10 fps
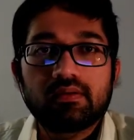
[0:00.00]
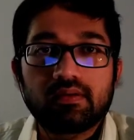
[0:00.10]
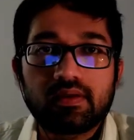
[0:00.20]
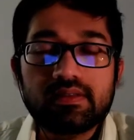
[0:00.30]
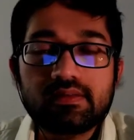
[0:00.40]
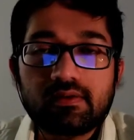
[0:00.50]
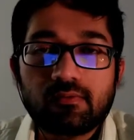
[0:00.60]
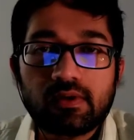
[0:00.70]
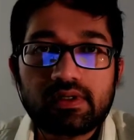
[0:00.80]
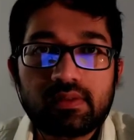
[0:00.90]
The reason
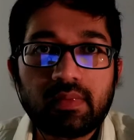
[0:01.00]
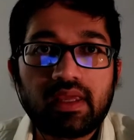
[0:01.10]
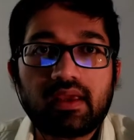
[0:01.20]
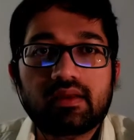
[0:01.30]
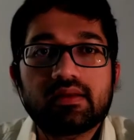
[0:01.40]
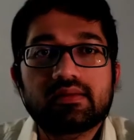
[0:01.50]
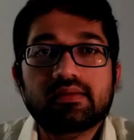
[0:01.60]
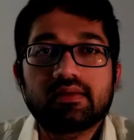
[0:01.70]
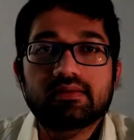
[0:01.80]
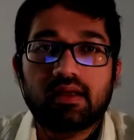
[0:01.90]
quantum mechanics
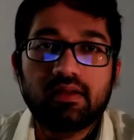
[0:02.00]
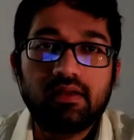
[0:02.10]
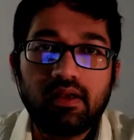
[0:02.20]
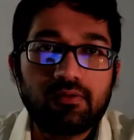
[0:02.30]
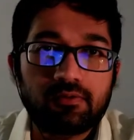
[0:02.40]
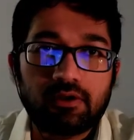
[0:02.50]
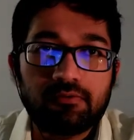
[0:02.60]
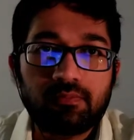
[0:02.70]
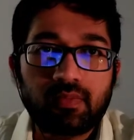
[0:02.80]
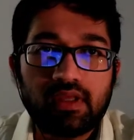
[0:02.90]
is unintuitive